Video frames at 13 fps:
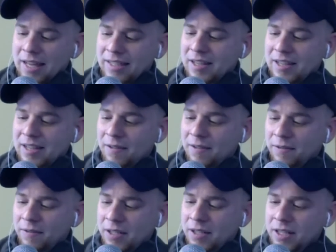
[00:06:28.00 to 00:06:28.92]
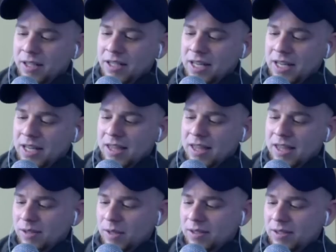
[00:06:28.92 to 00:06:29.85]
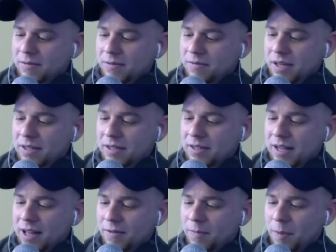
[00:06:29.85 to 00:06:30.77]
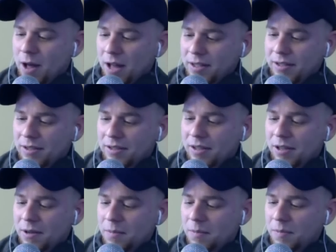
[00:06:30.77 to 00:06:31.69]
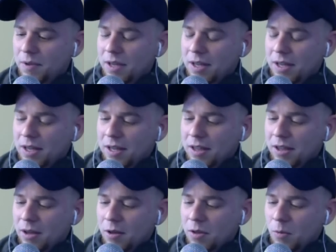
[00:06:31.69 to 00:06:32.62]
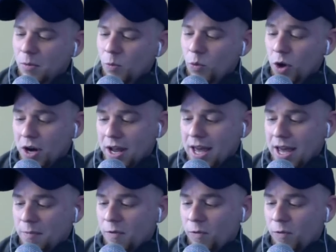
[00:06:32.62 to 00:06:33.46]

It's definitely the most expensive lens I bought. The one I had